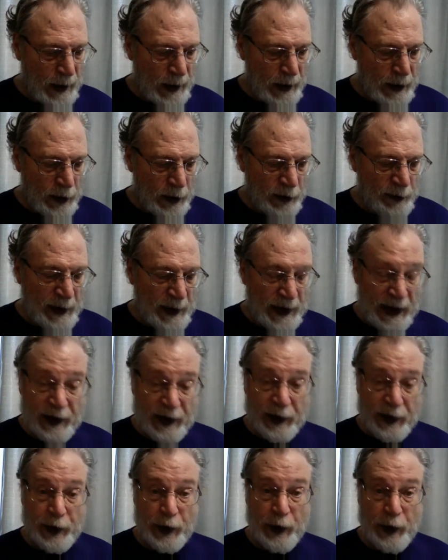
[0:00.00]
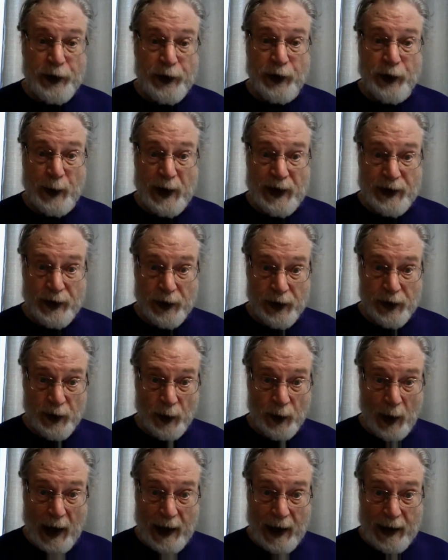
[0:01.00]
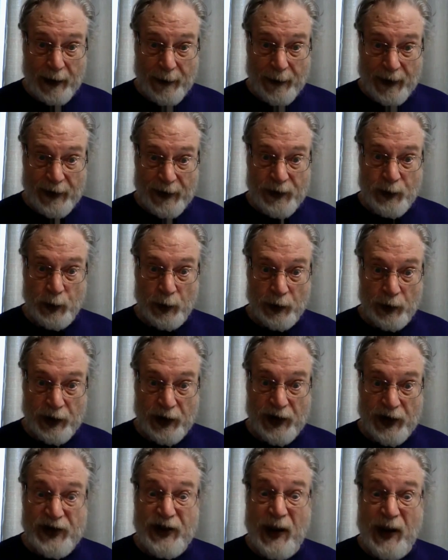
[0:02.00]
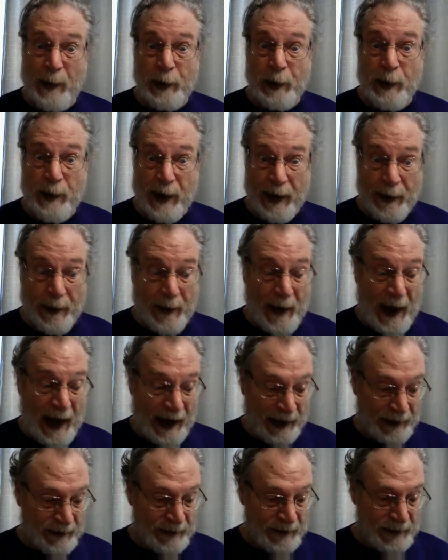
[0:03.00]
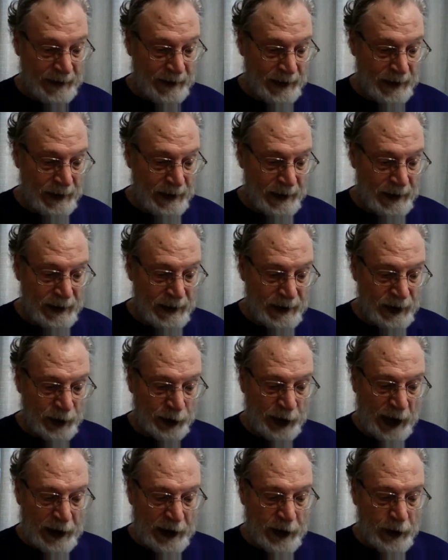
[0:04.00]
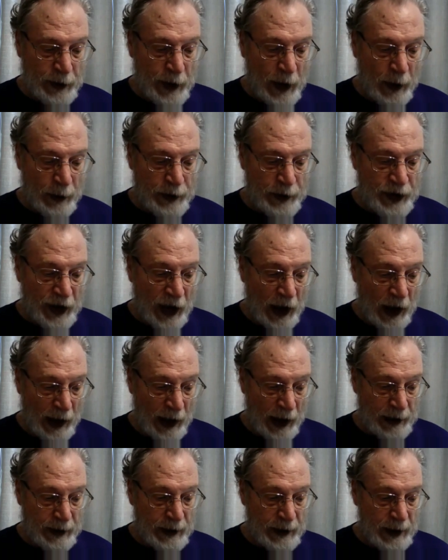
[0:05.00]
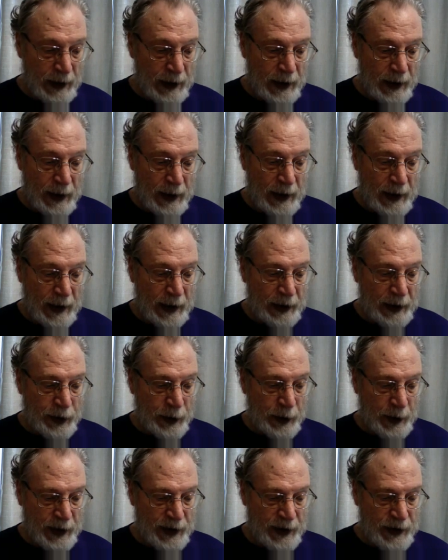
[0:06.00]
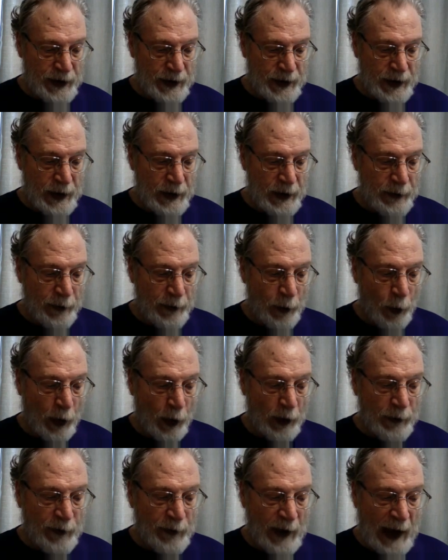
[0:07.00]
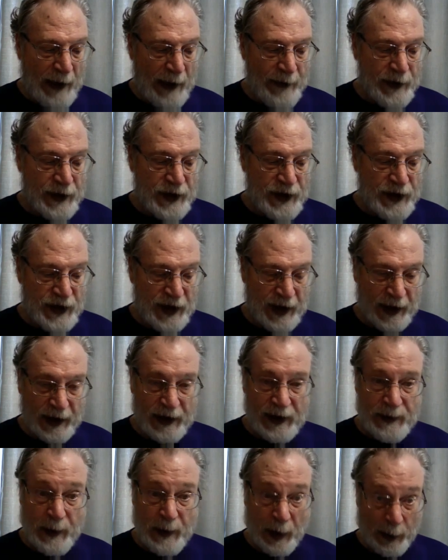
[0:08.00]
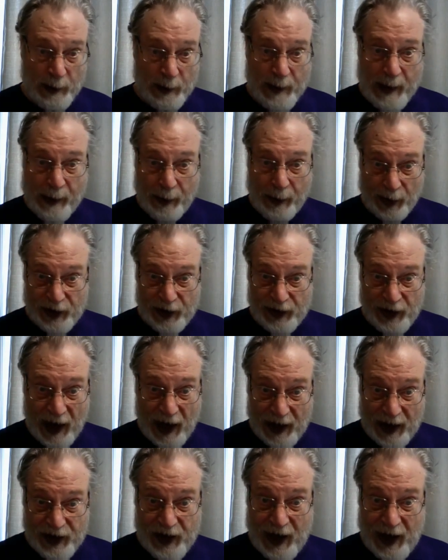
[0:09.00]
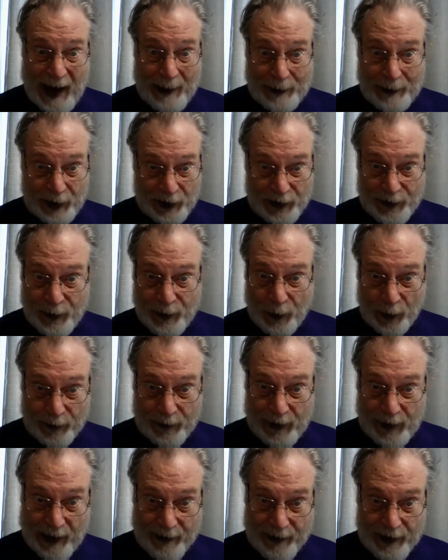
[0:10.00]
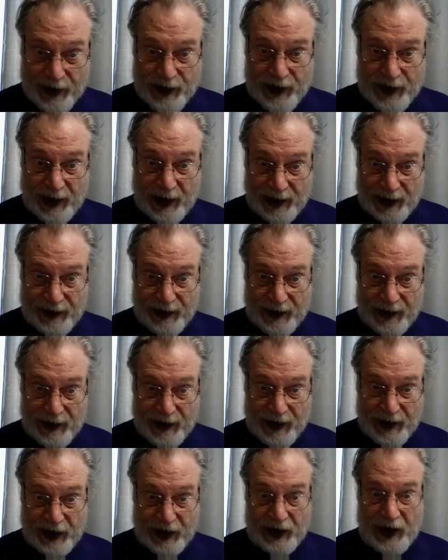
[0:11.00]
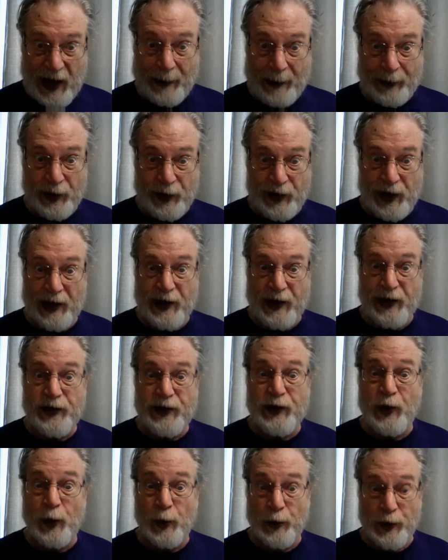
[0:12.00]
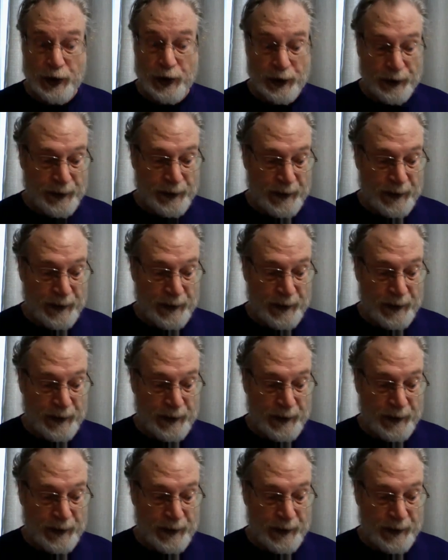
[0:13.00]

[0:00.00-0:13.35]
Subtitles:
You've been introduced to research writing, and this will just supplement that. So take your notes on entries 4, 5, and 6, but remember, it's not chapters 4, 5, and 6. It's the chapters I just told you.